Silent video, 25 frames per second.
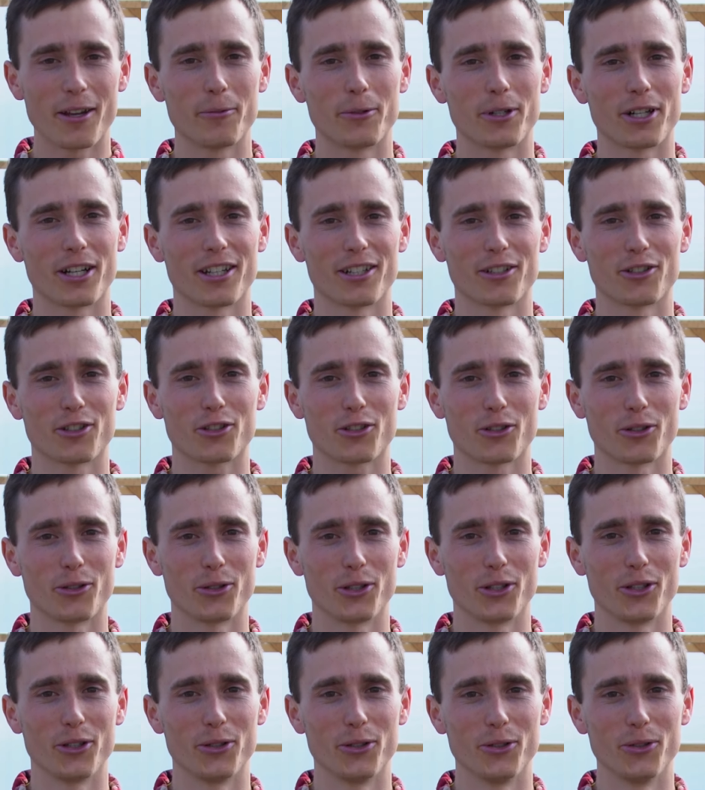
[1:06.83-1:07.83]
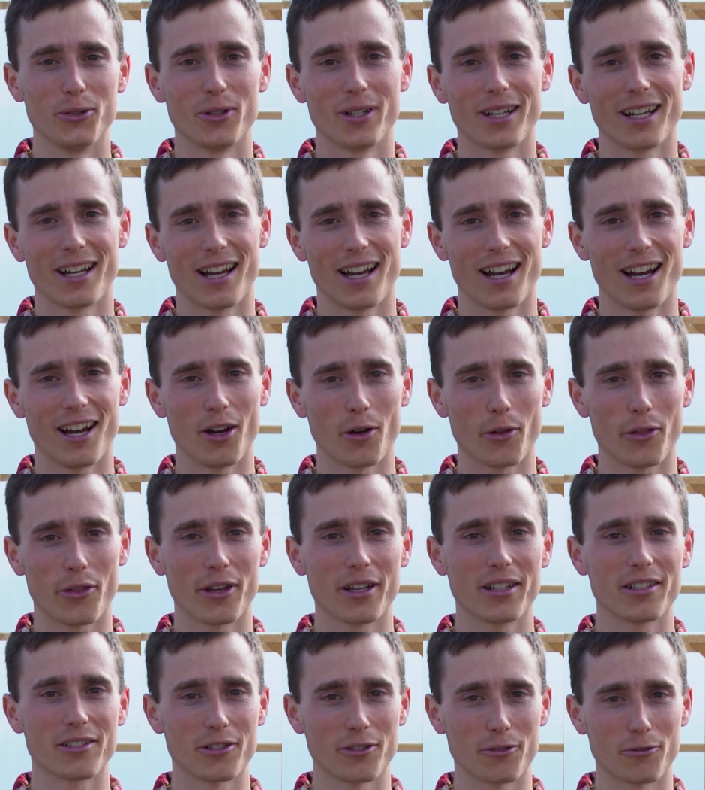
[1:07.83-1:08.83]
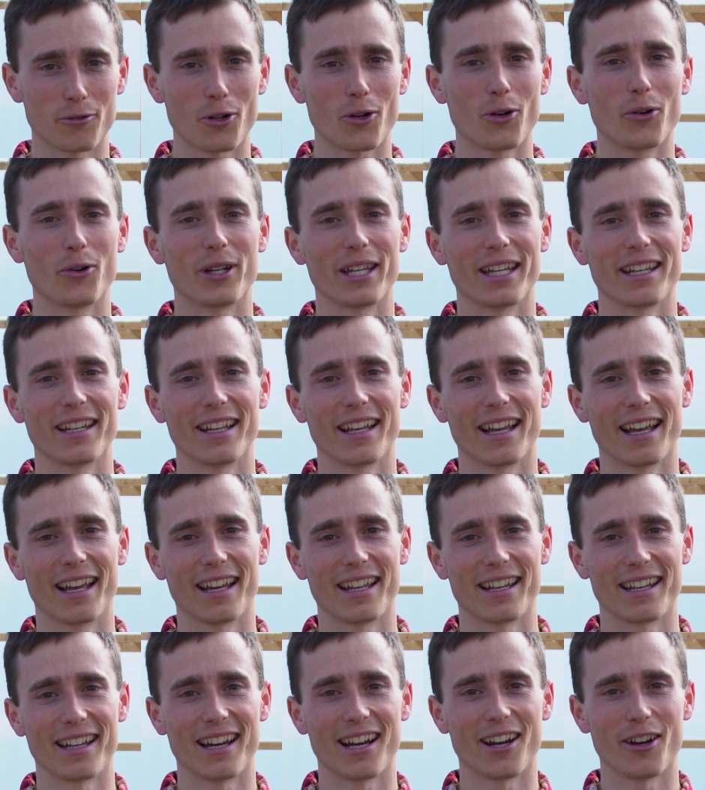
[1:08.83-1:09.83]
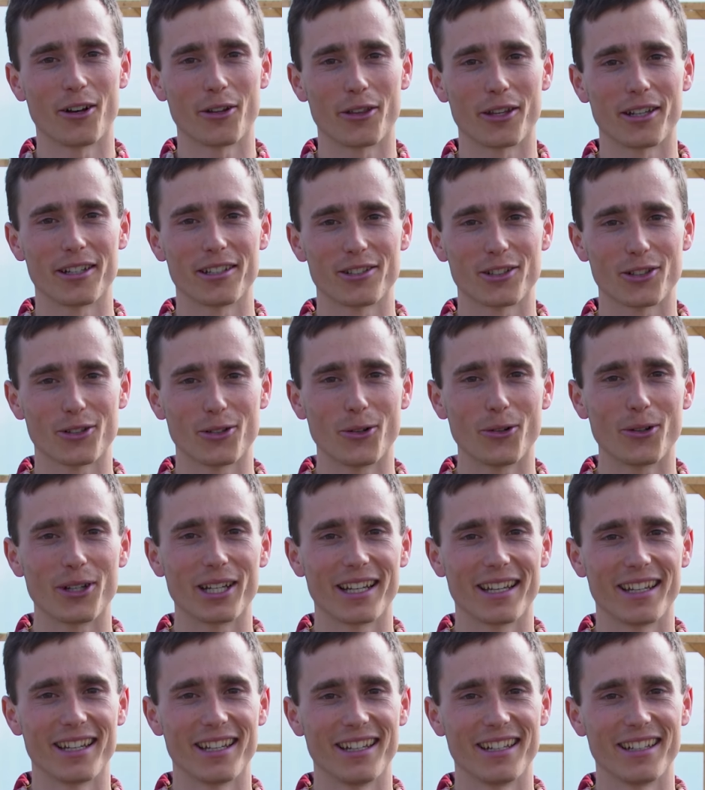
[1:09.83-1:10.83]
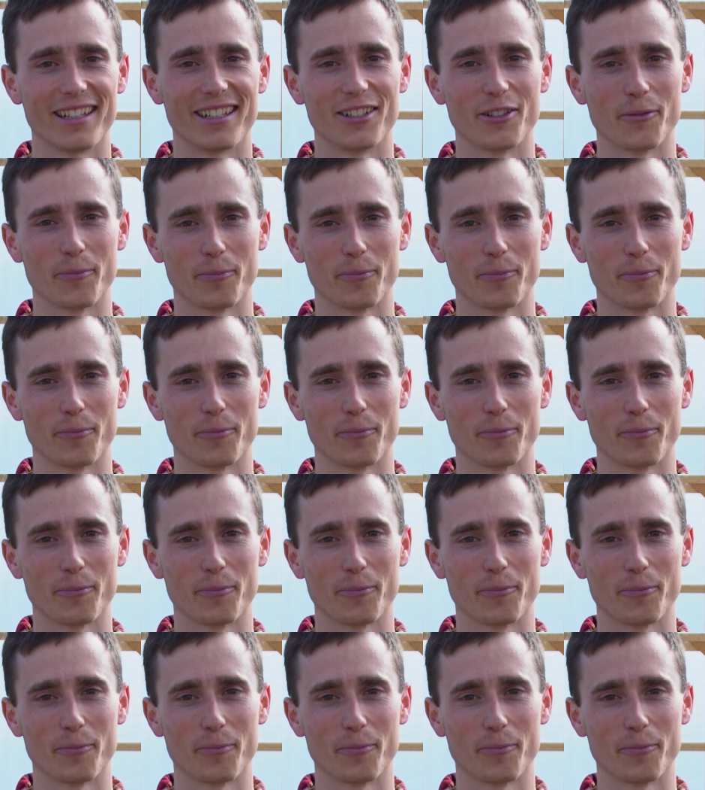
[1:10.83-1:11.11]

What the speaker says: we're gonna show you how things are growing and how things are going in here.